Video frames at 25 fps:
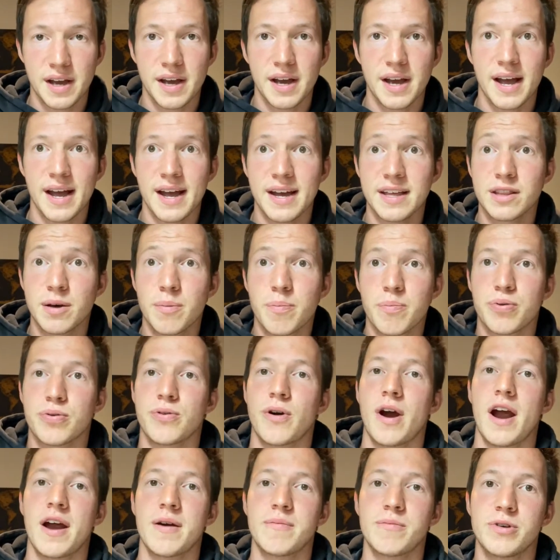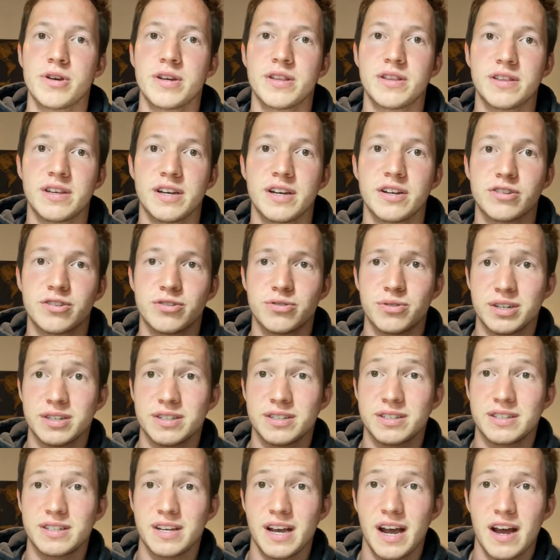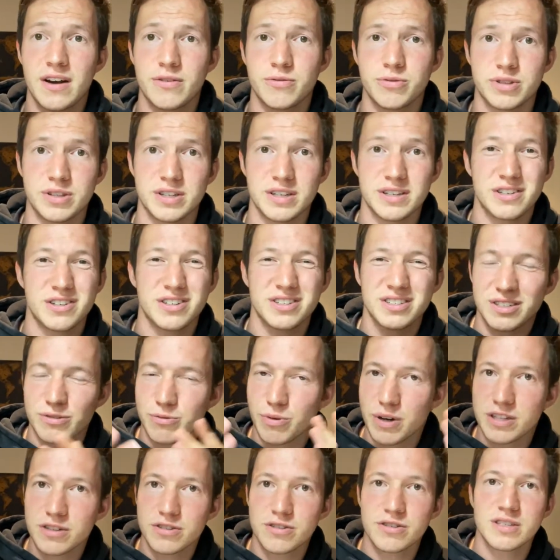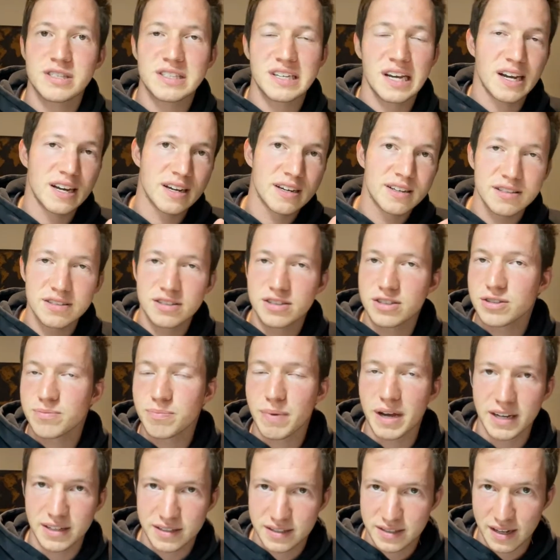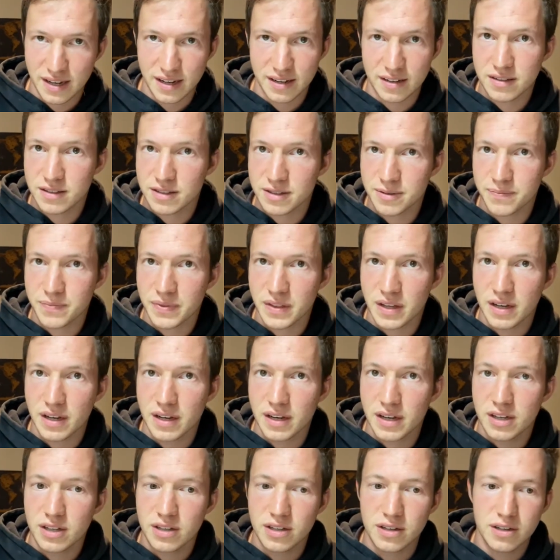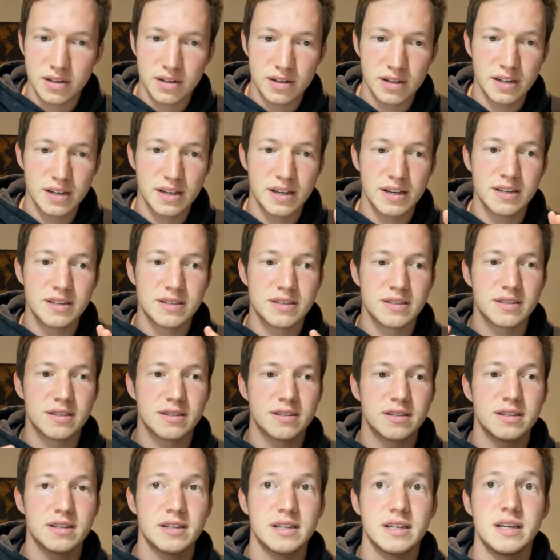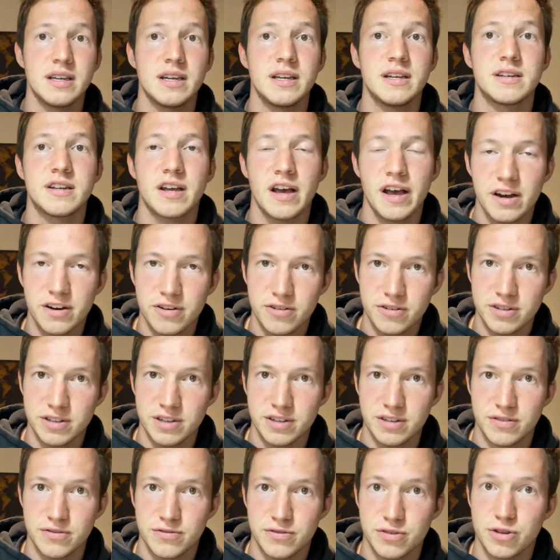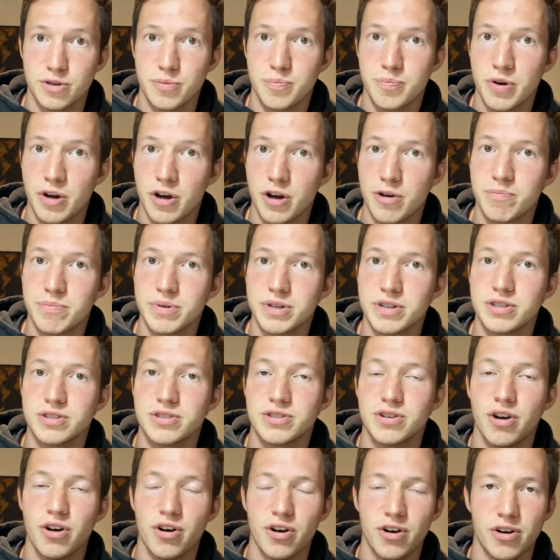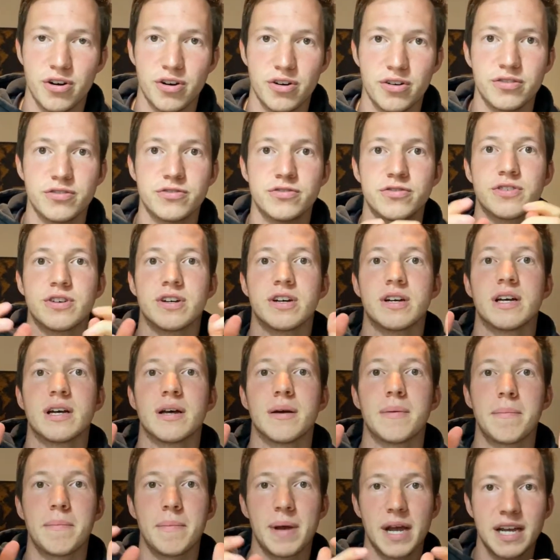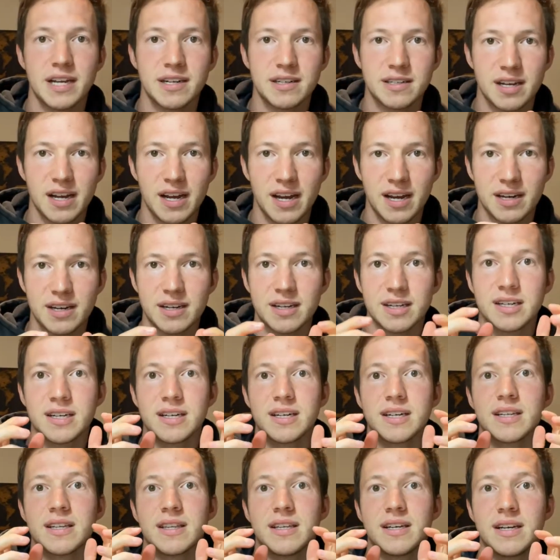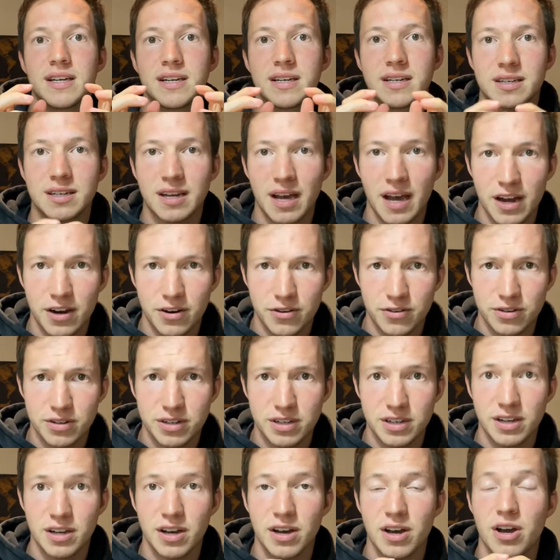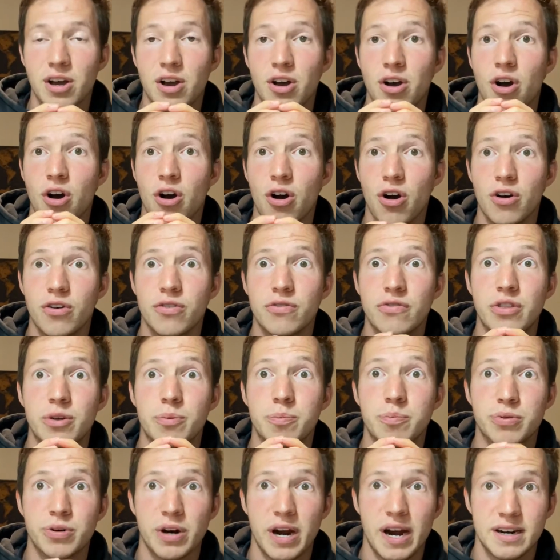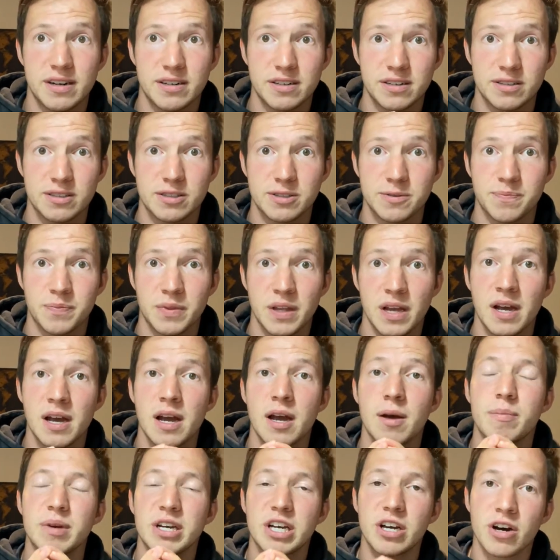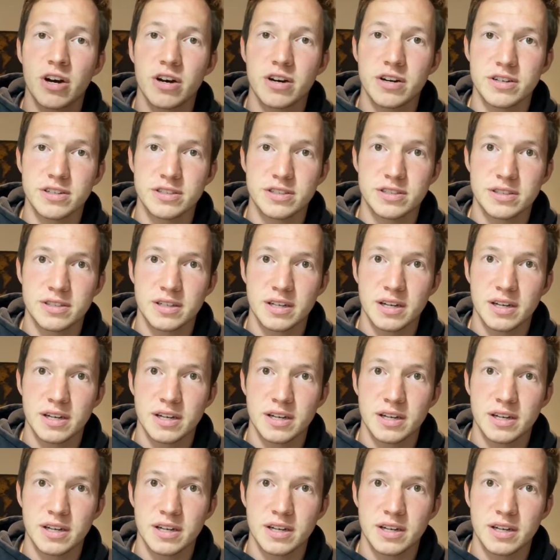And the primary thing to understand with this, because once you see it, it just makes sense, is integrity, for the purpose of maintaining the integrity of the practice. Because